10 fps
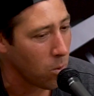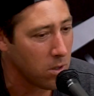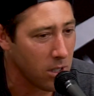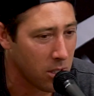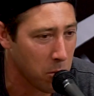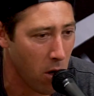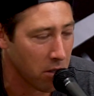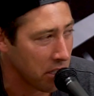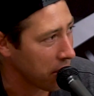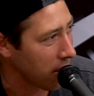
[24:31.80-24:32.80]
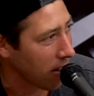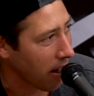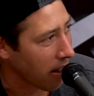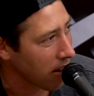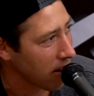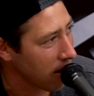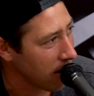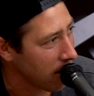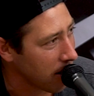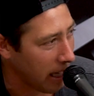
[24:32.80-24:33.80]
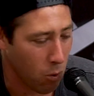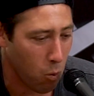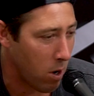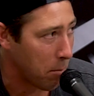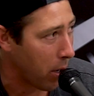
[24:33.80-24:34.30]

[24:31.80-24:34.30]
What's a small deal look like? Like a one